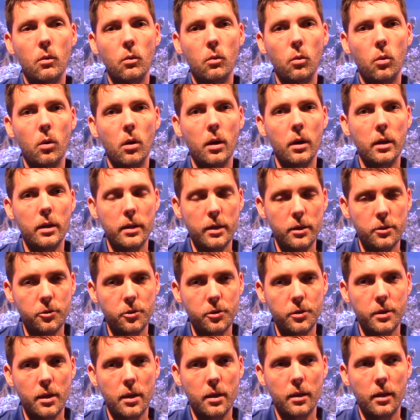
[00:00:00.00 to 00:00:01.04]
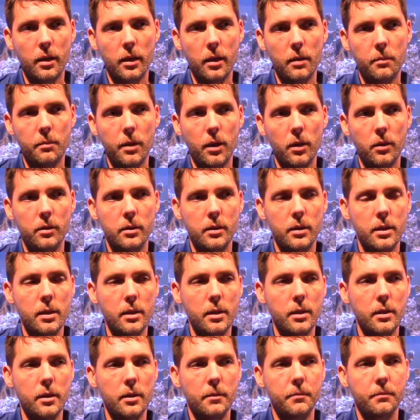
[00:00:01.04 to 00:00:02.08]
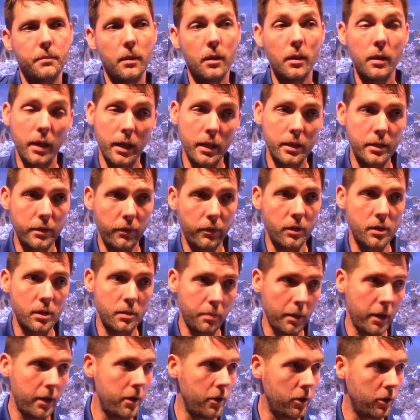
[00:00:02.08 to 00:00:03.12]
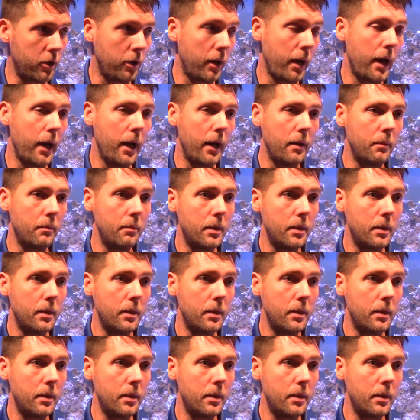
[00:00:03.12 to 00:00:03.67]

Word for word: One interesting thing about the legs of the spider crab